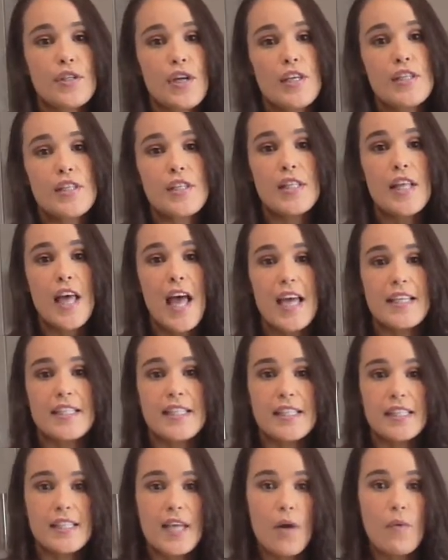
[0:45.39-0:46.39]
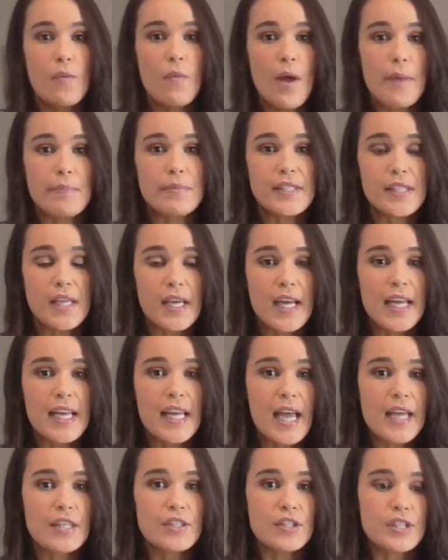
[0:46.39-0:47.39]
go to the Edexcel
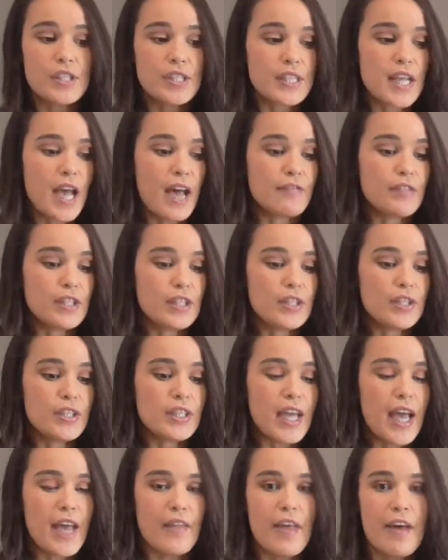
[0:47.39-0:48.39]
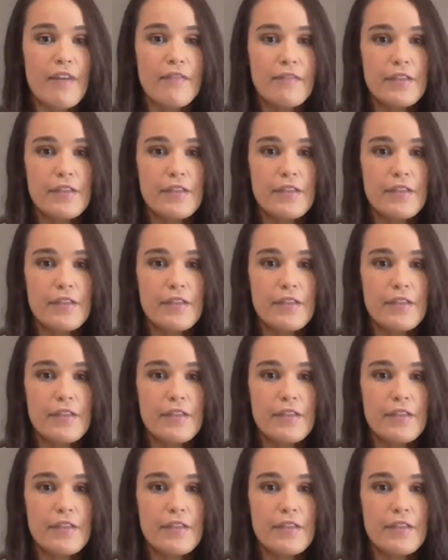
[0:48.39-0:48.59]
website and just have a look at that